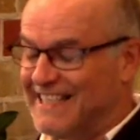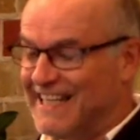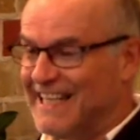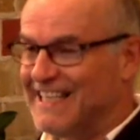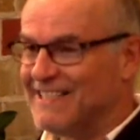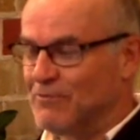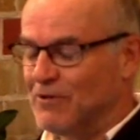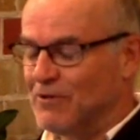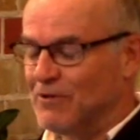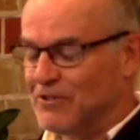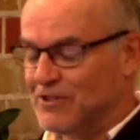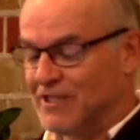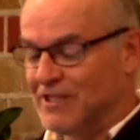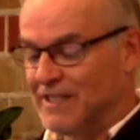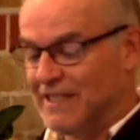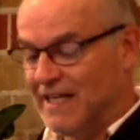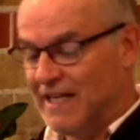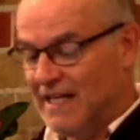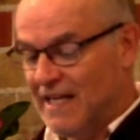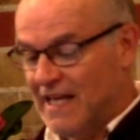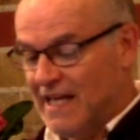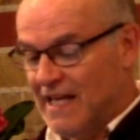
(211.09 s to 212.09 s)
it is worse than
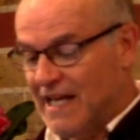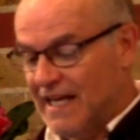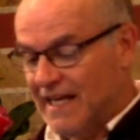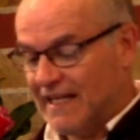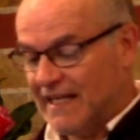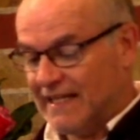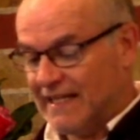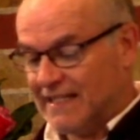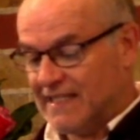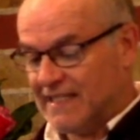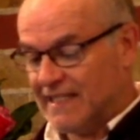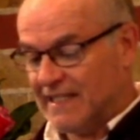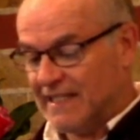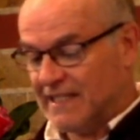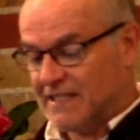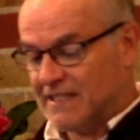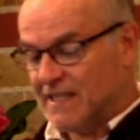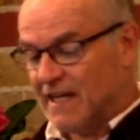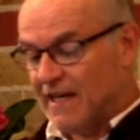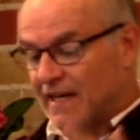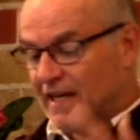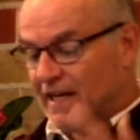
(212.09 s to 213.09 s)
it actually
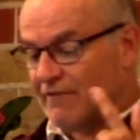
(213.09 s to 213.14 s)
is.